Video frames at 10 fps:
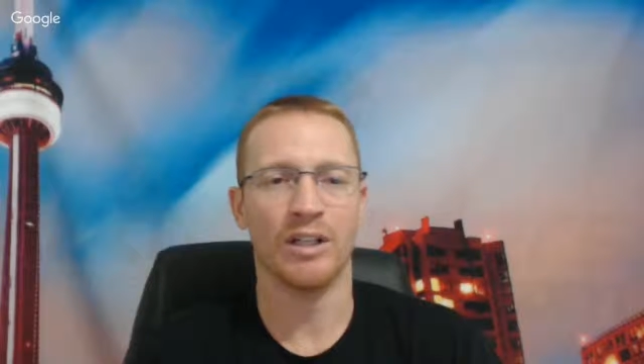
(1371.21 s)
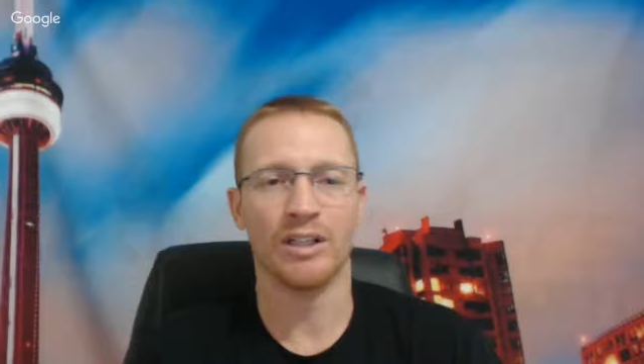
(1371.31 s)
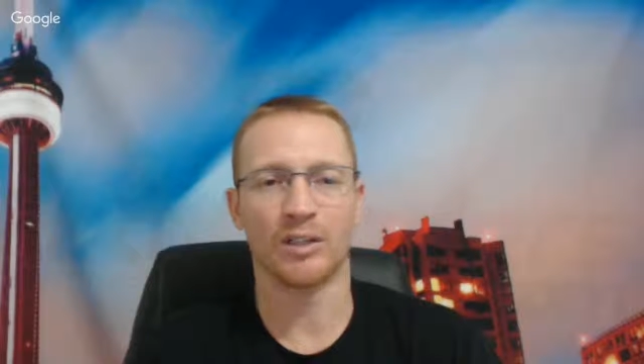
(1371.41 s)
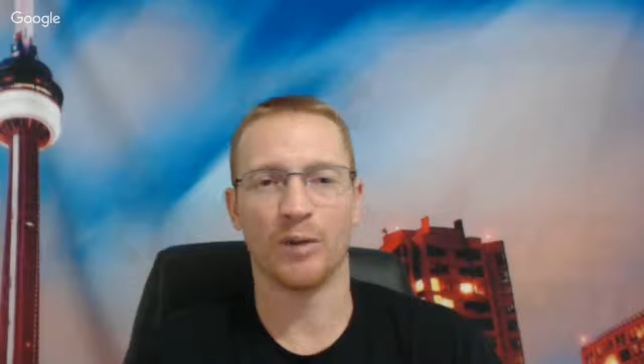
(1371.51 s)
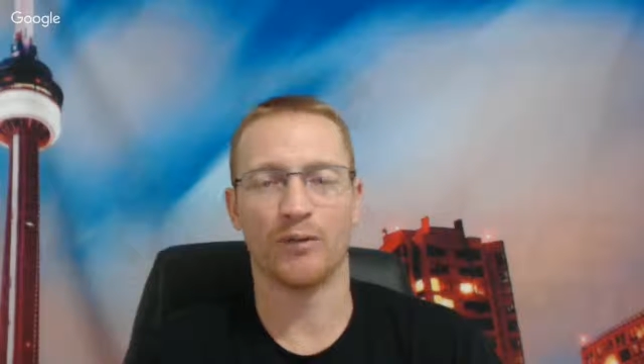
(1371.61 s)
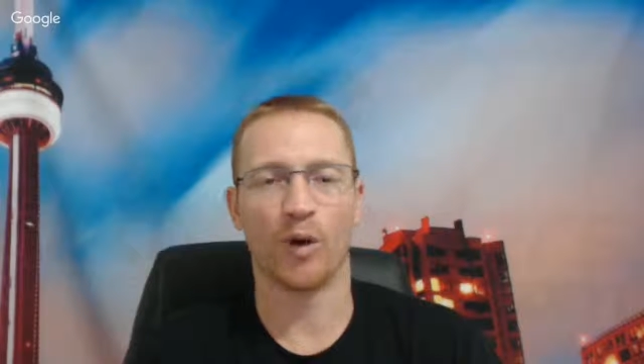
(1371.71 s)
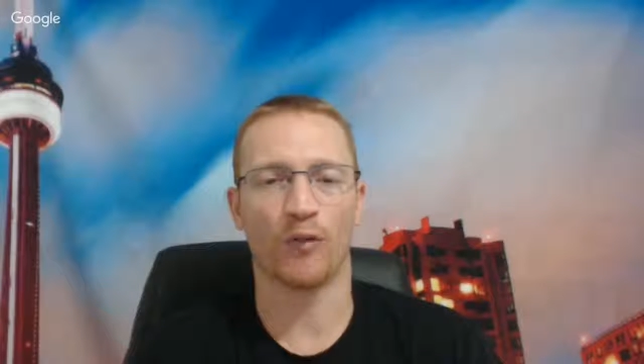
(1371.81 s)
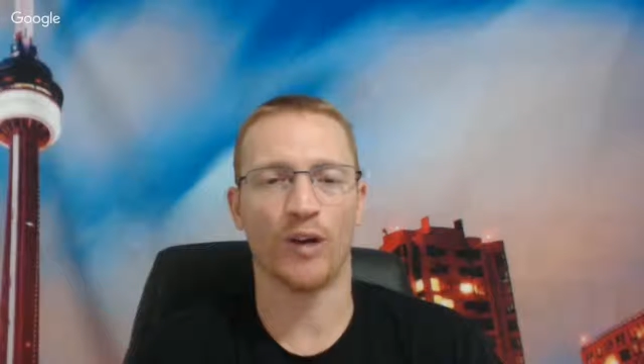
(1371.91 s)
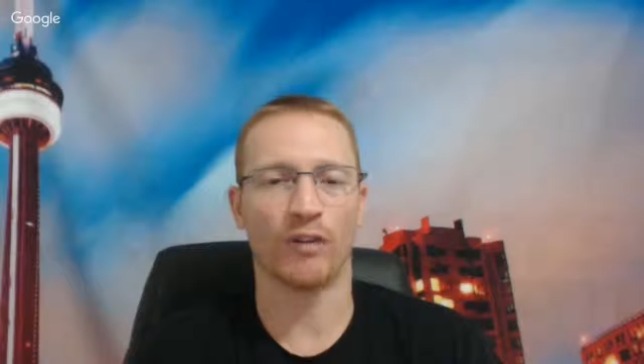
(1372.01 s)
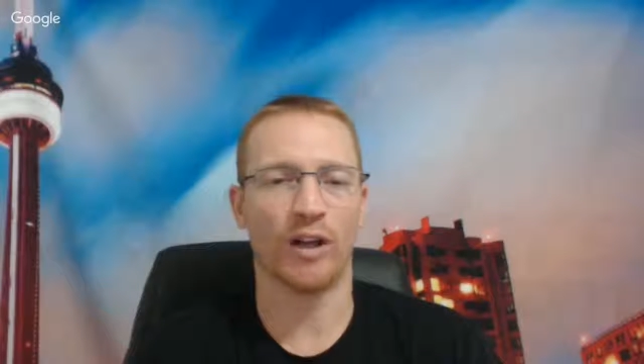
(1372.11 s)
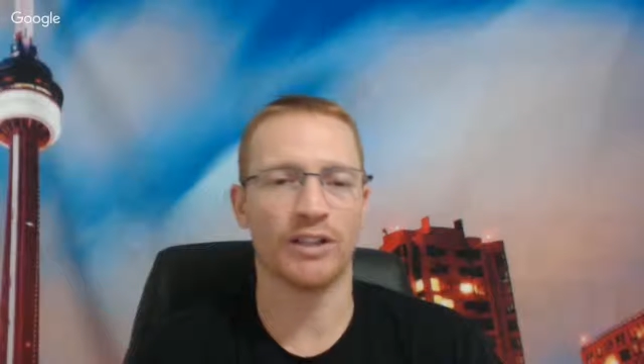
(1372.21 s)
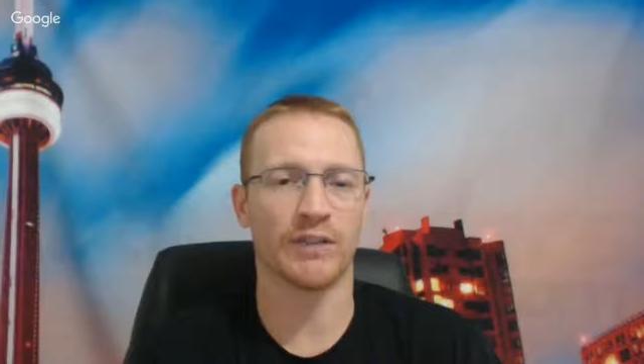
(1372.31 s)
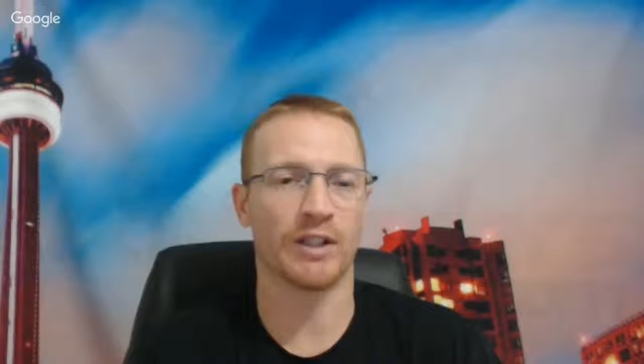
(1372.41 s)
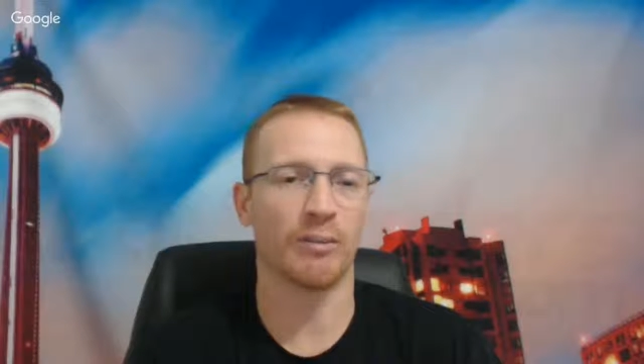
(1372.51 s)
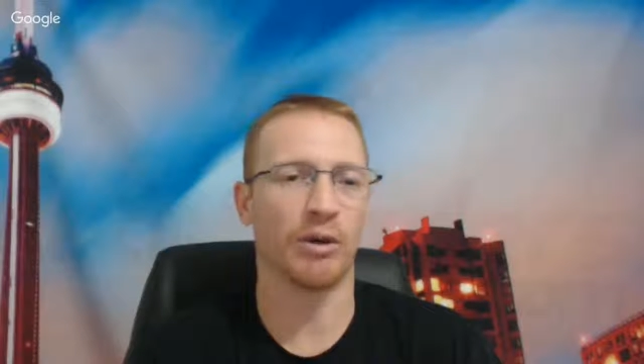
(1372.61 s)
scoring 4 or 5
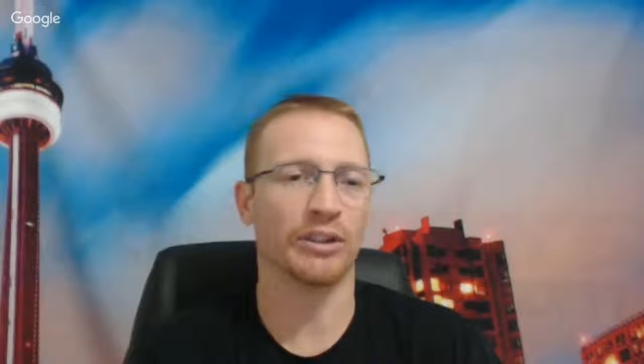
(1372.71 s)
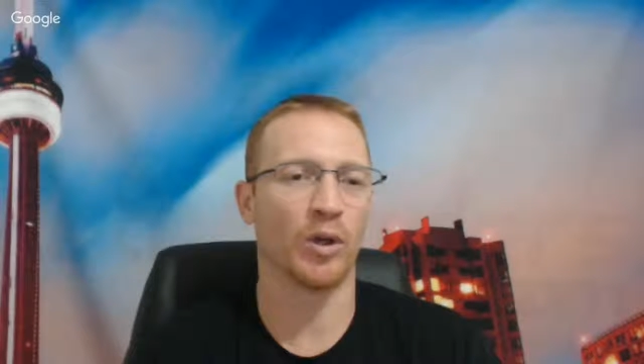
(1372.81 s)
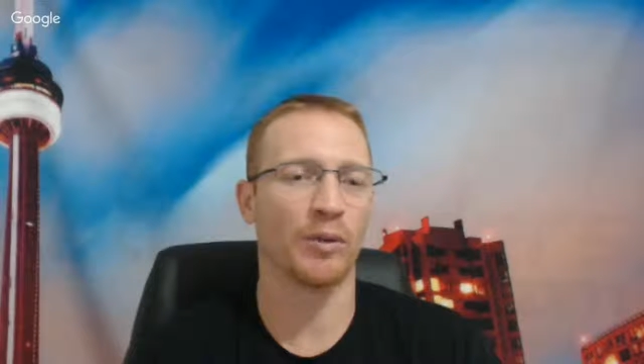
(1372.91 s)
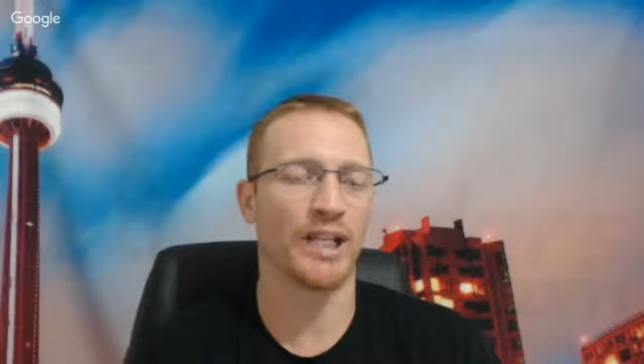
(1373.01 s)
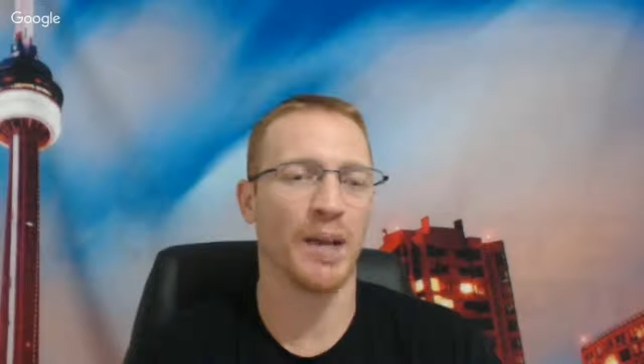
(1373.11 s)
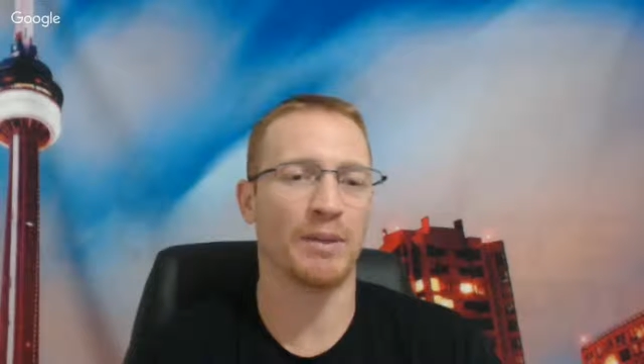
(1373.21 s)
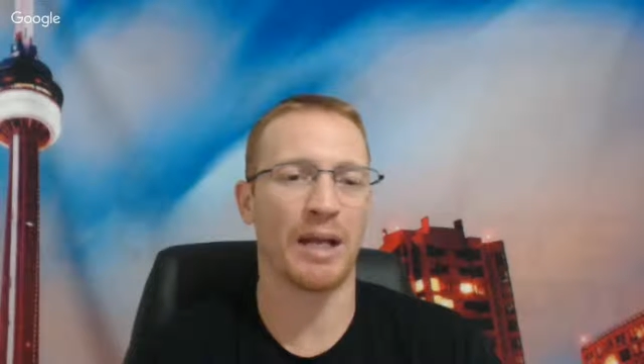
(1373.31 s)
runs, having a multi-homer game